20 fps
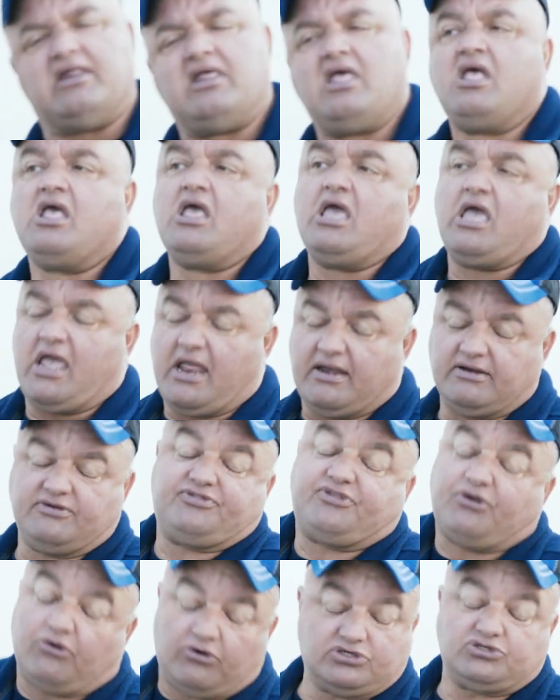it
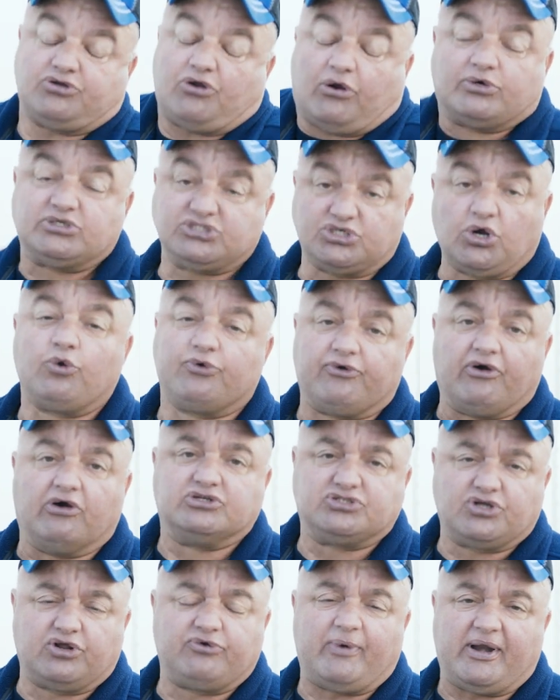and throw, throw a
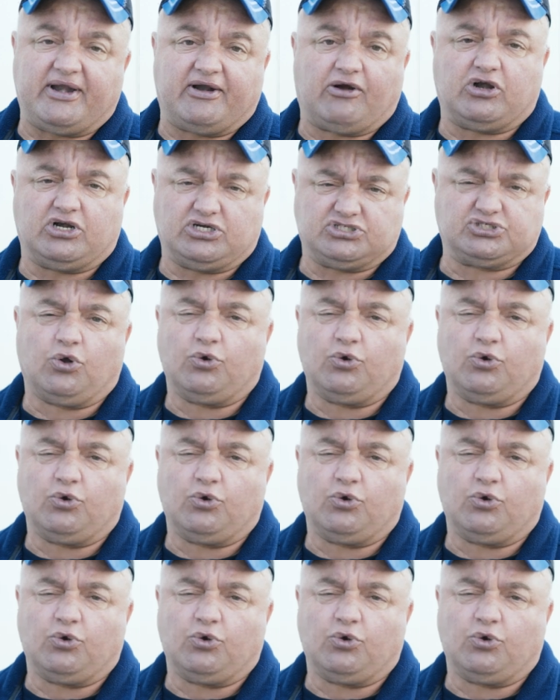shoulder. It's a good way to hurt your